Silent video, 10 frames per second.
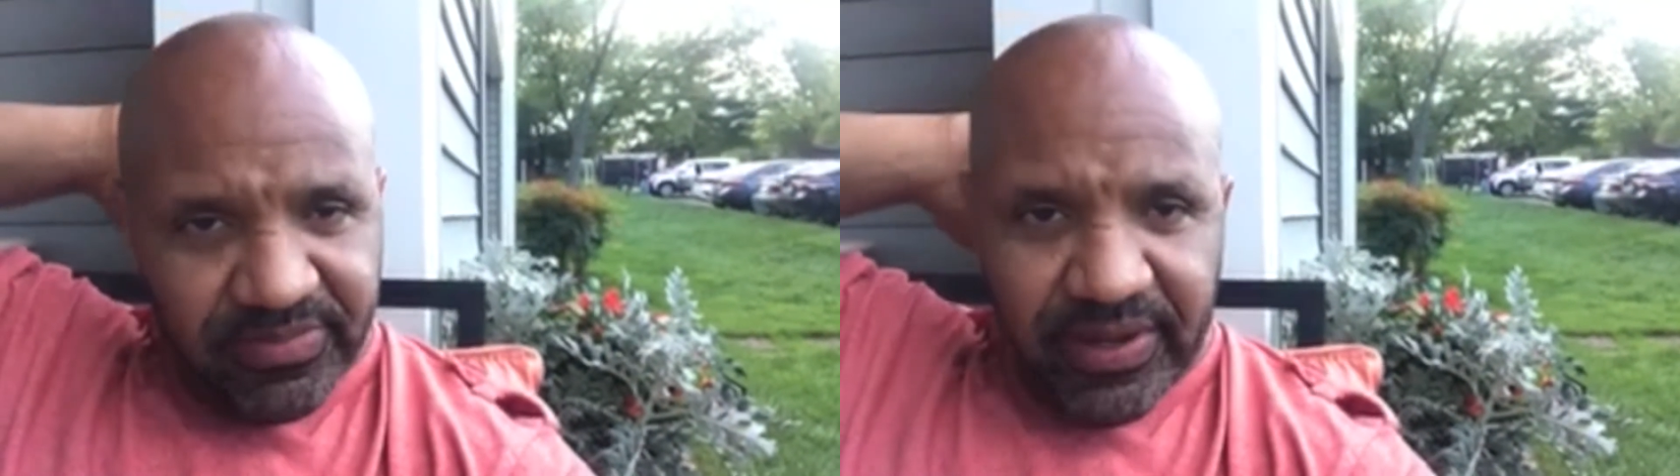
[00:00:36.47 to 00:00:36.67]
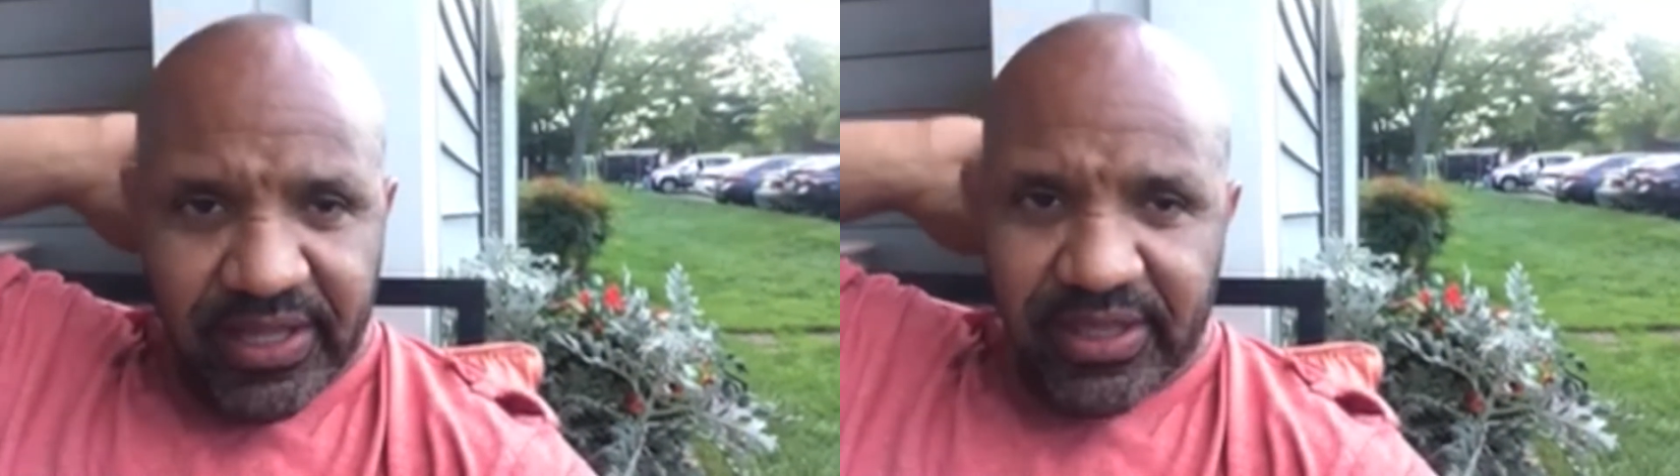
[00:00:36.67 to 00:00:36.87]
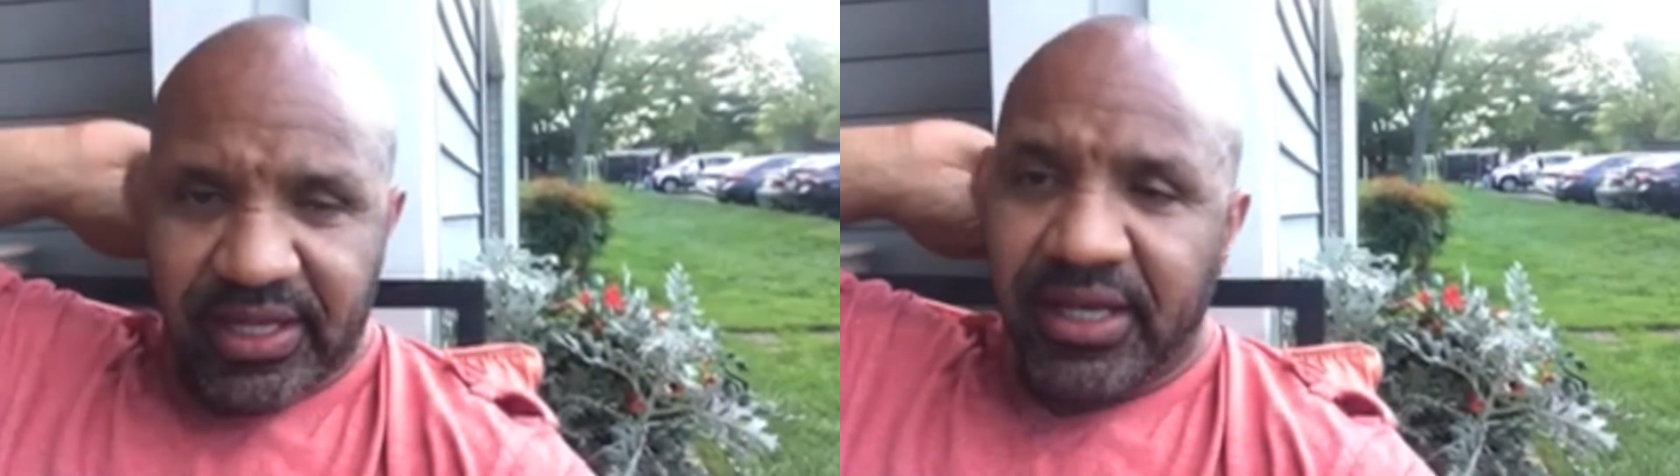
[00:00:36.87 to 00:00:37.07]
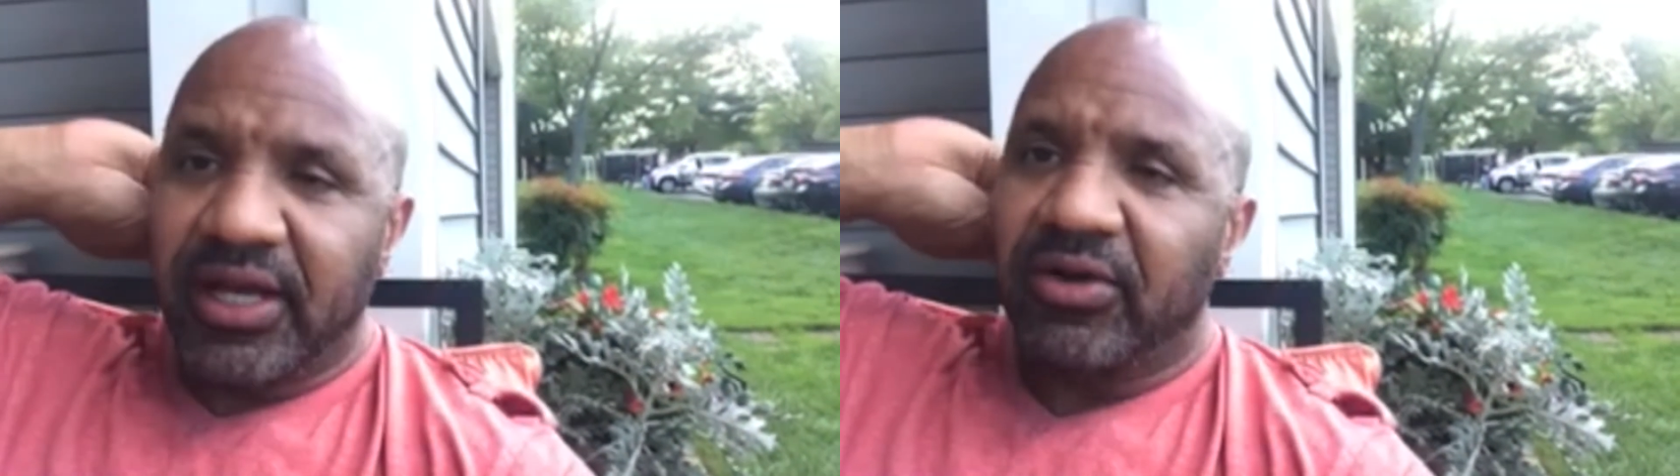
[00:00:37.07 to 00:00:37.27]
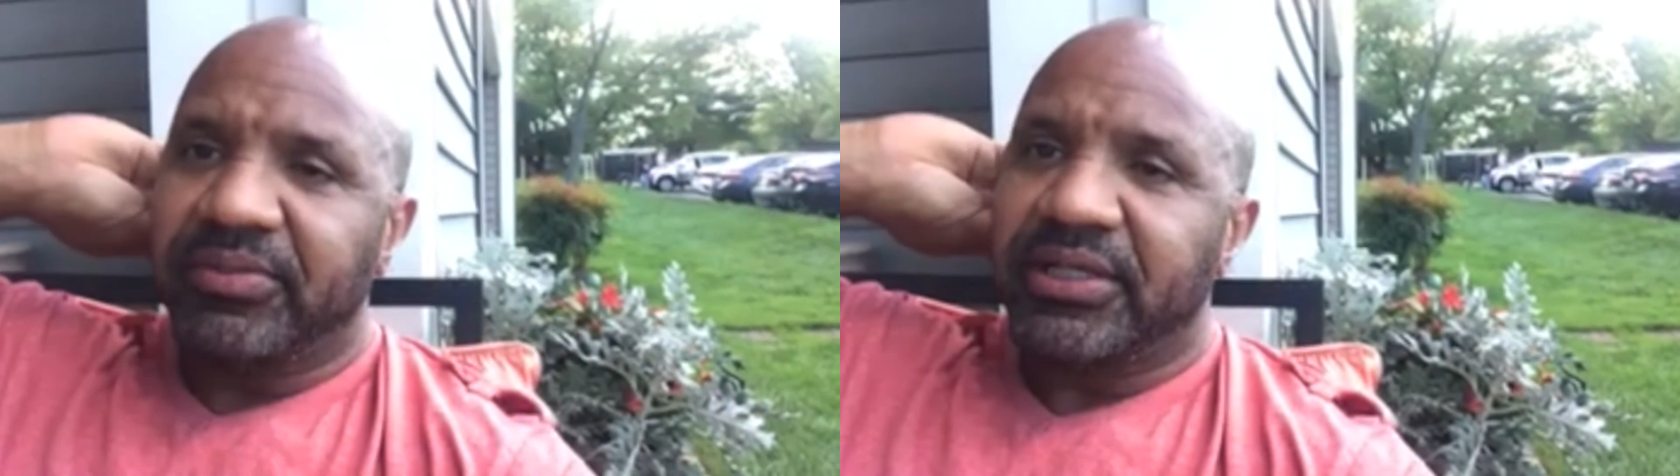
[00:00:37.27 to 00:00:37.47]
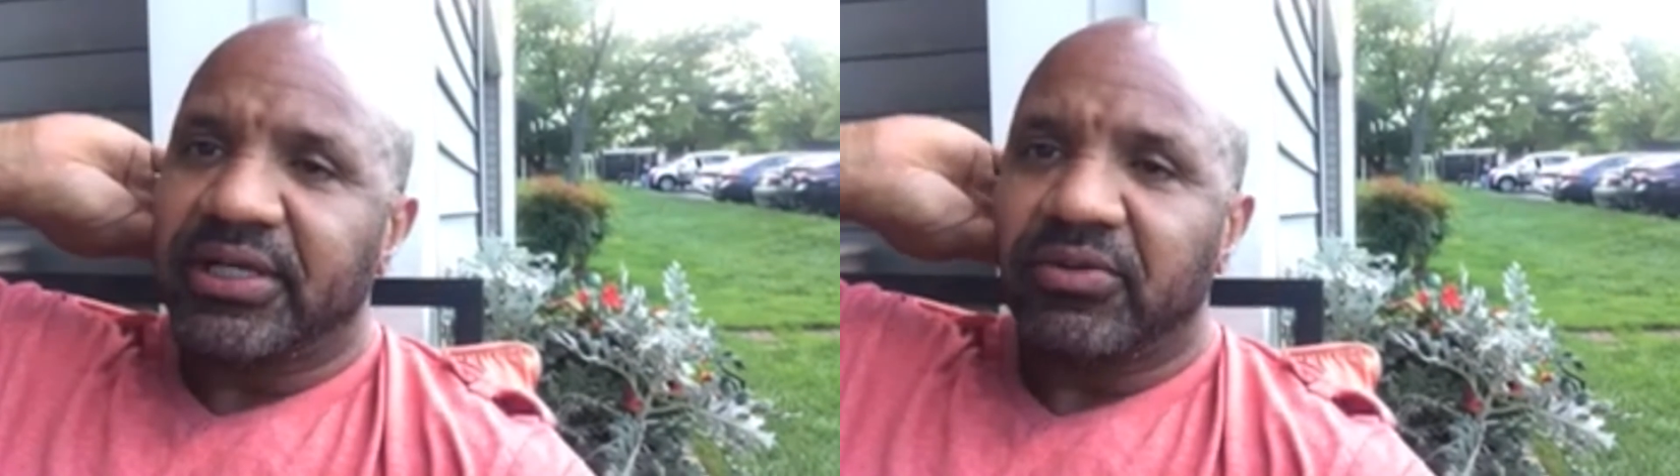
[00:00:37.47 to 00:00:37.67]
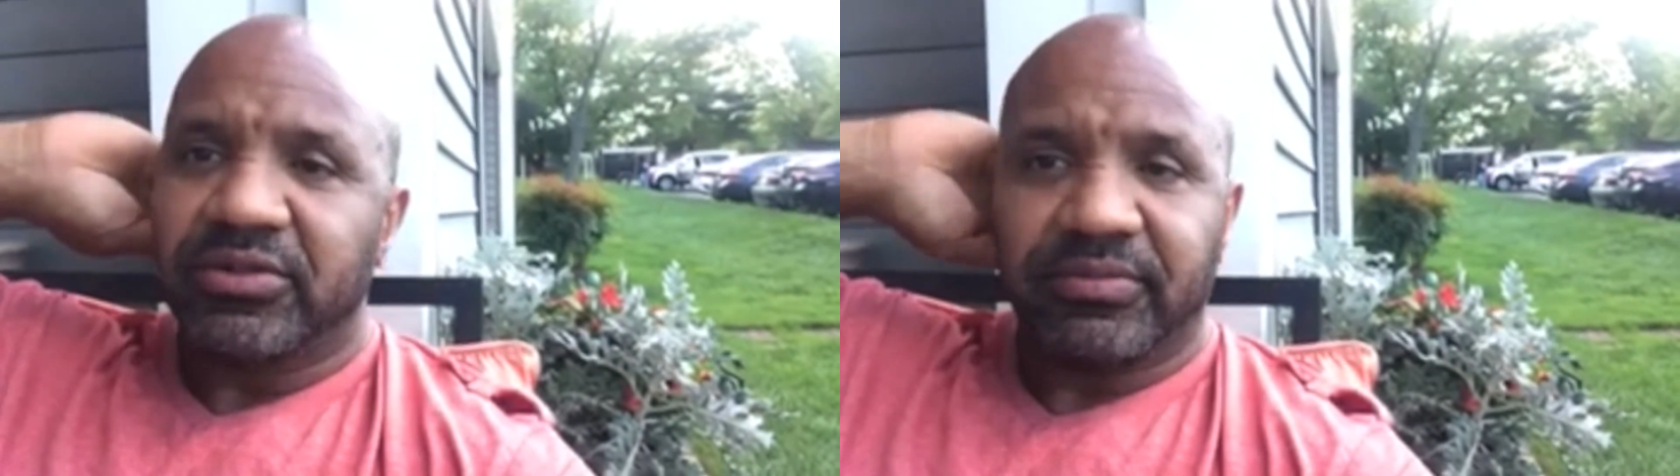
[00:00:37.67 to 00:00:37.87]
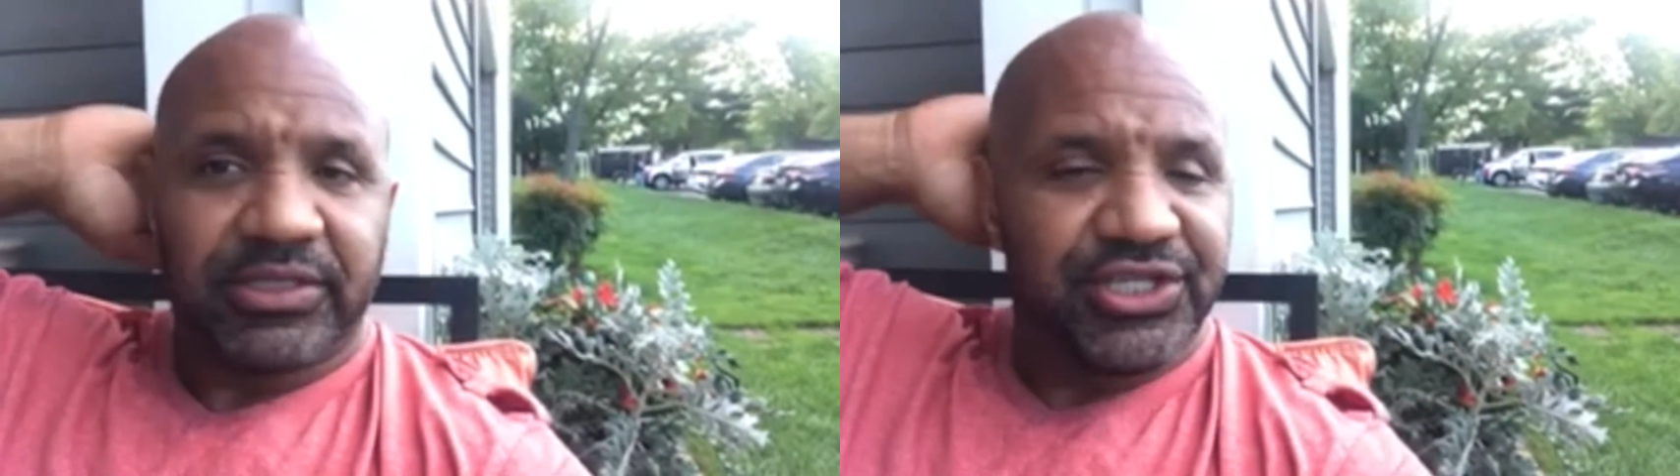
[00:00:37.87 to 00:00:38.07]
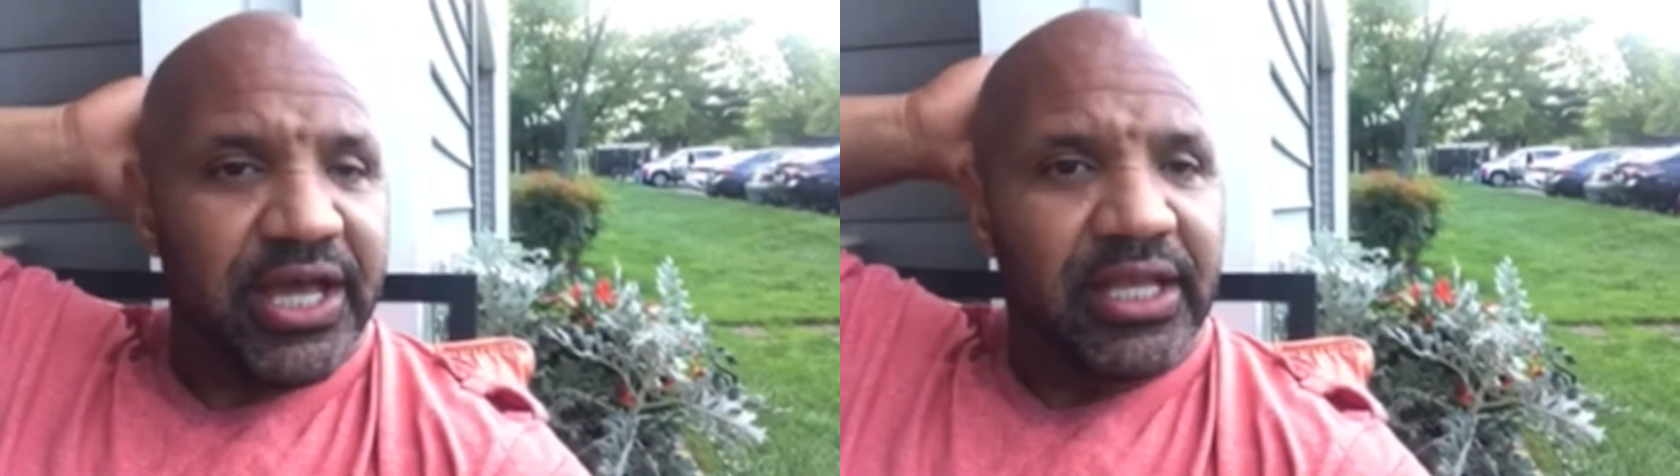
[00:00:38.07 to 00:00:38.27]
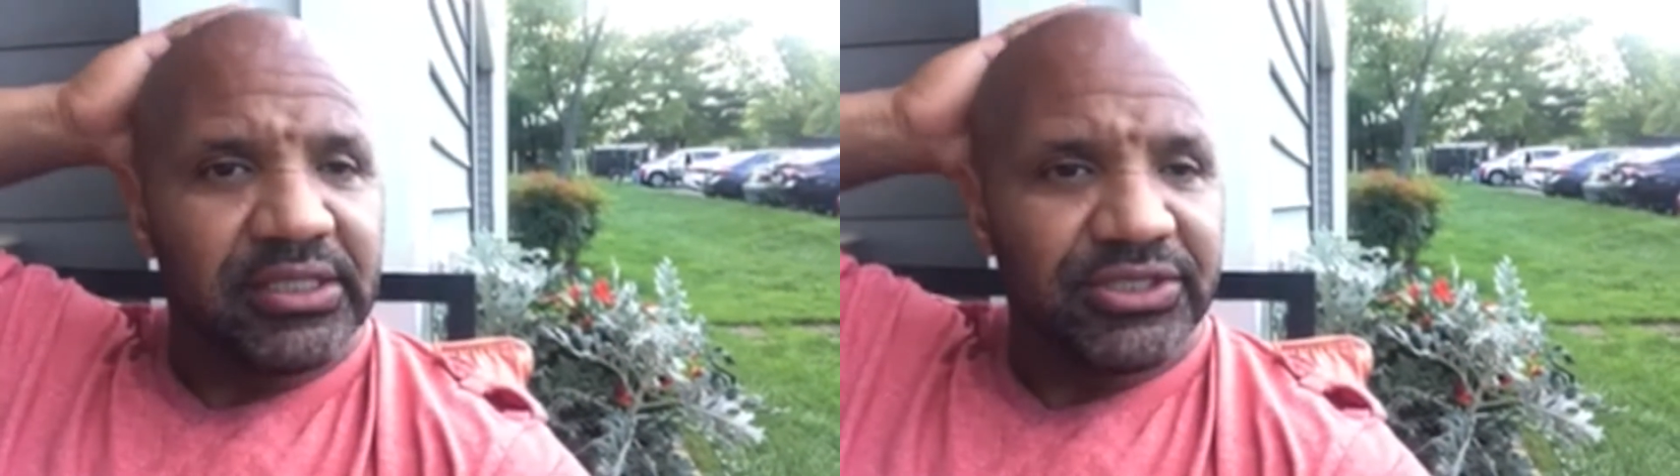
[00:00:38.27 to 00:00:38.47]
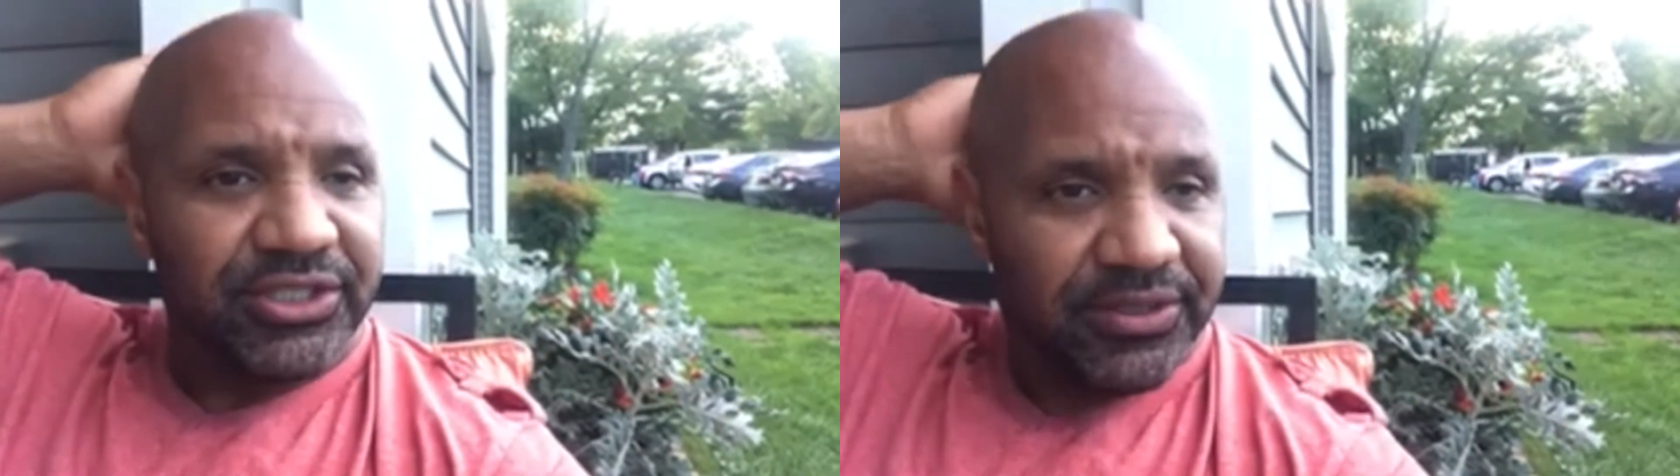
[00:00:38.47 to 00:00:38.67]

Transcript: by then I'll be done with my challenge.